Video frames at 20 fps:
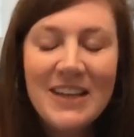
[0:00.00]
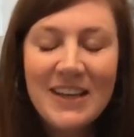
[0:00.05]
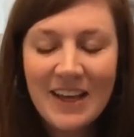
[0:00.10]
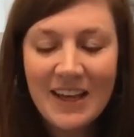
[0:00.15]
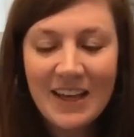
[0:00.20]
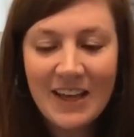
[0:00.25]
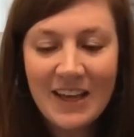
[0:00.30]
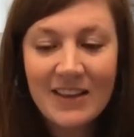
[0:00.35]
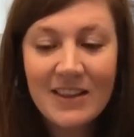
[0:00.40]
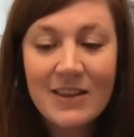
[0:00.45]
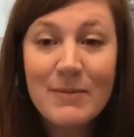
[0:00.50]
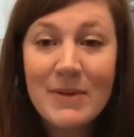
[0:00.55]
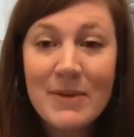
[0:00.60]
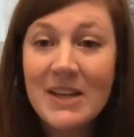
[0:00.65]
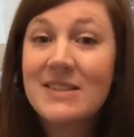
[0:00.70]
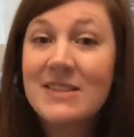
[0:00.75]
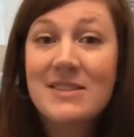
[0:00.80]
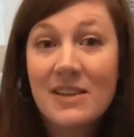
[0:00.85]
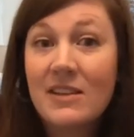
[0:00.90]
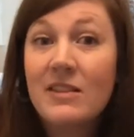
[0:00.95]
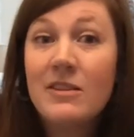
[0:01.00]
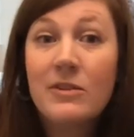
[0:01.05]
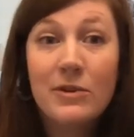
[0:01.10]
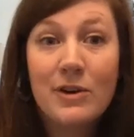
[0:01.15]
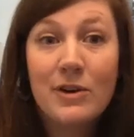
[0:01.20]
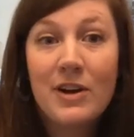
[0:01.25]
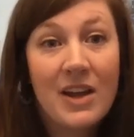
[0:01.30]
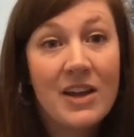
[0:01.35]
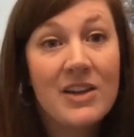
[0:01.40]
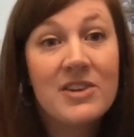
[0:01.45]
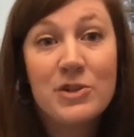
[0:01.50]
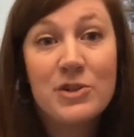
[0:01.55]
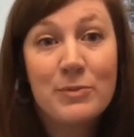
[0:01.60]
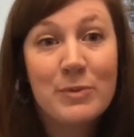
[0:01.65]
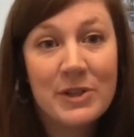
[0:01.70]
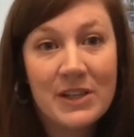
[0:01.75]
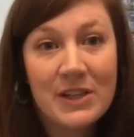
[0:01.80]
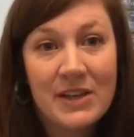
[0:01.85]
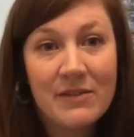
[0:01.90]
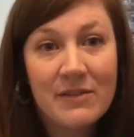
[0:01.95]
And the man said, Lord, I do
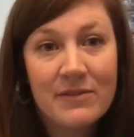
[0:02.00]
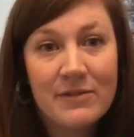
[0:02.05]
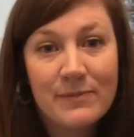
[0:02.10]
believe.